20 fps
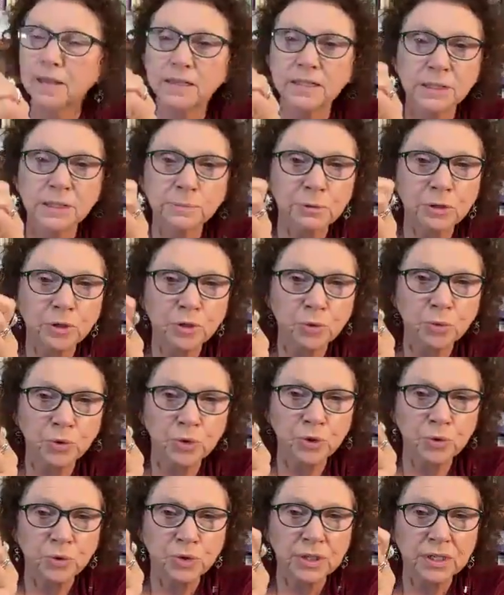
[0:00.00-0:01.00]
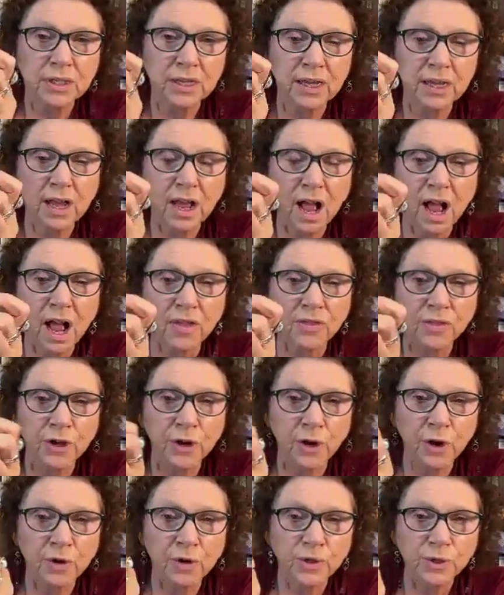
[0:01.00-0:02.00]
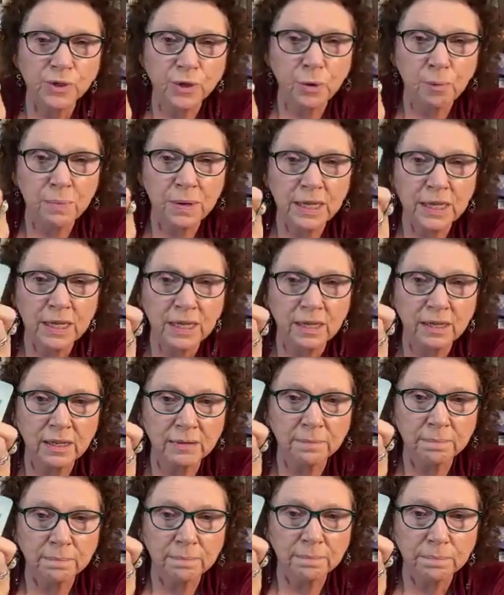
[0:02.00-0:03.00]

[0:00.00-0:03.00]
spiritual union, there are so many